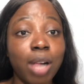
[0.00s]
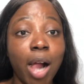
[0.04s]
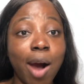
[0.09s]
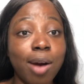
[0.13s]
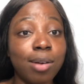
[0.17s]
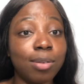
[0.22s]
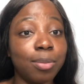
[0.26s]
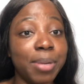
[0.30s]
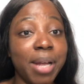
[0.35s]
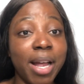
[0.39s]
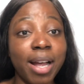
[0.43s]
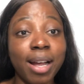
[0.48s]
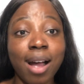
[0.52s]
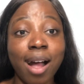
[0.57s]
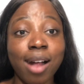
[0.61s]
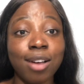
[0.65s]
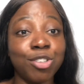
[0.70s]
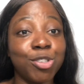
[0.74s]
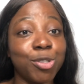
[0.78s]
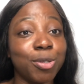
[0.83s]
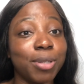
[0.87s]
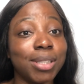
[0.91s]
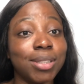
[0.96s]
We ain't got a
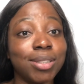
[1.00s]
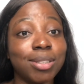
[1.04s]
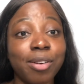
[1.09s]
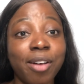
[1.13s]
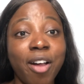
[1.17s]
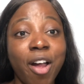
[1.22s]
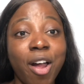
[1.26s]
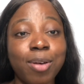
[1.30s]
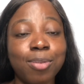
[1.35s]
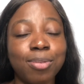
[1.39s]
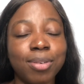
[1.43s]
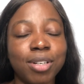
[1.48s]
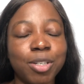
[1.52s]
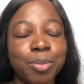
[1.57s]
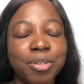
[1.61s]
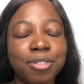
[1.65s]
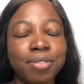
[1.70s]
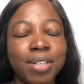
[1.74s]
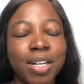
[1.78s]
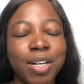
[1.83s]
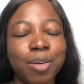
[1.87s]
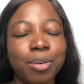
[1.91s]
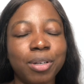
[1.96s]
choice, okay? We're gonna be
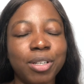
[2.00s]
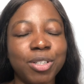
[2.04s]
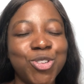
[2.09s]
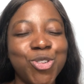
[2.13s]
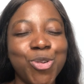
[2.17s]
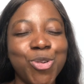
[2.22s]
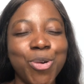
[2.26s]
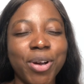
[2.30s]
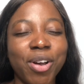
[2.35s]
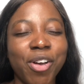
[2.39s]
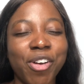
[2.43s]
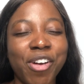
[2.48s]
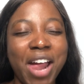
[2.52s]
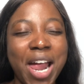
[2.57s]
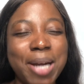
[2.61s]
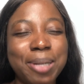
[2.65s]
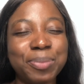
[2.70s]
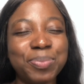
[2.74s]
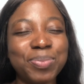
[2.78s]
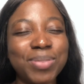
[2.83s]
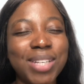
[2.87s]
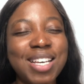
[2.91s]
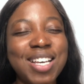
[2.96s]
fine. We're gonna do it, all right?
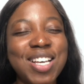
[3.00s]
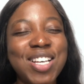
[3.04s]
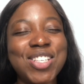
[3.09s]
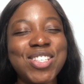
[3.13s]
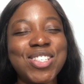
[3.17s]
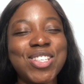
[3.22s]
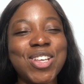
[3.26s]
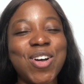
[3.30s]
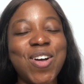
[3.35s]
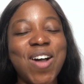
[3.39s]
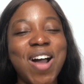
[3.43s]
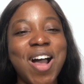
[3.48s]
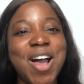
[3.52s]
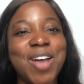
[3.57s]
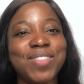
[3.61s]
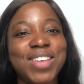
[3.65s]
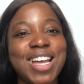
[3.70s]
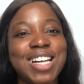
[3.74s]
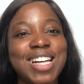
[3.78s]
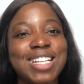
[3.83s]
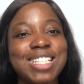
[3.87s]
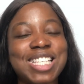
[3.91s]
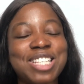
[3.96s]
So, um,
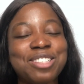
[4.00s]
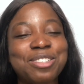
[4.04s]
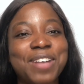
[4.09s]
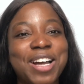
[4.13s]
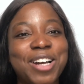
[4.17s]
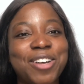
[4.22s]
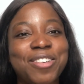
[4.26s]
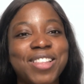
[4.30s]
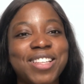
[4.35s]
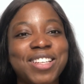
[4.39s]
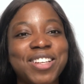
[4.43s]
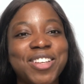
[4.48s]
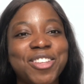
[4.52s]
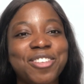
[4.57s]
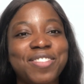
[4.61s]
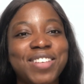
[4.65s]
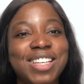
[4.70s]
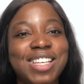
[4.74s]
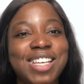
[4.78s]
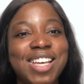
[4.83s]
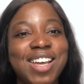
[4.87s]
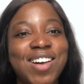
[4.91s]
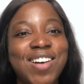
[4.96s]
yes, I'll be back with another
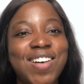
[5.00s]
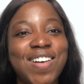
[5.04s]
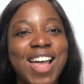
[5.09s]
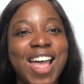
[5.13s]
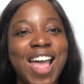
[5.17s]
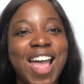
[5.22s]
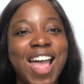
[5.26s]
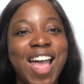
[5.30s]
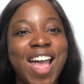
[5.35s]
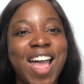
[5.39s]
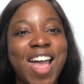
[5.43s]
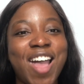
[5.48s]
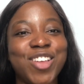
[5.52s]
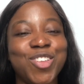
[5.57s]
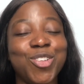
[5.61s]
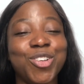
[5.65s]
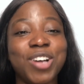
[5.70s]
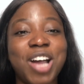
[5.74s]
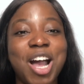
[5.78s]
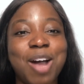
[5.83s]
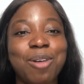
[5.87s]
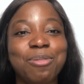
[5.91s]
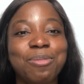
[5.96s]
video. Uh, you can
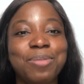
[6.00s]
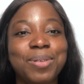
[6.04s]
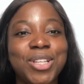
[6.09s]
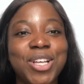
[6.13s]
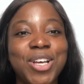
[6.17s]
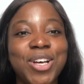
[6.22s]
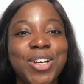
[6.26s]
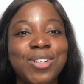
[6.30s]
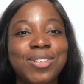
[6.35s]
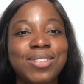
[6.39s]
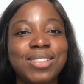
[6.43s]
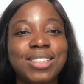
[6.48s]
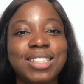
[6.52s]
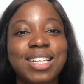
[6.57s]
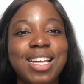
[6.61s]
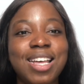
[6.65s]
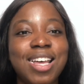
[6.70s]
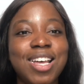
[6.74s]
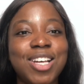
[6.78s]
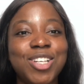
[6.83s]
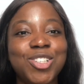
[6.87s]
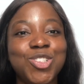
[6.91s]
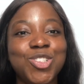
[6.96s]
comment below,
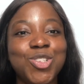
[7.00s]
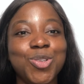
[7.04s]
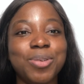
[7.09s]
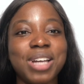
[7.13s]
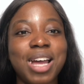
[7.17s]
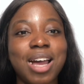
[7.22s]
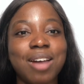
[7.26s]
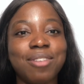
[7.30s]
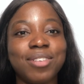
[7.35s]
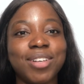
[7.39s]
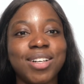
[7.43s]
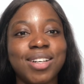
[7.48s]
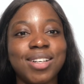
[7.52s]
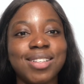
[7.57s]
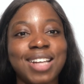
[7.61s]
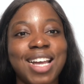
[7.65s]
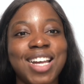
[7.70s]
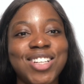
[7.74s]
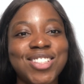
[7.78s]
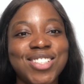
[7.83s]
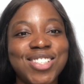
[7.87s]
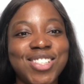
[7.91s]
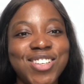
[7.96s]
do whatever,
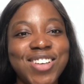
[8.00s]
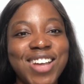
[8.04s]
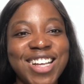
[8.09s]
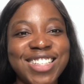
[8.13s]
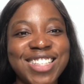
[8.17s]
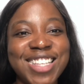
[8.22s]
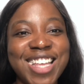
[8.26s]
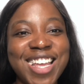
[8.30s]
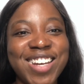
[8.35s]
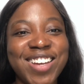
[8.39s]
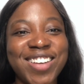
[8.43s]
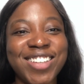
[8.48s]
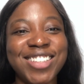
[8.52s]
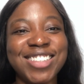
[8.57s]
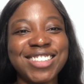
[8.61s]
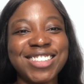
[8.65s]
and I'll see you guys later.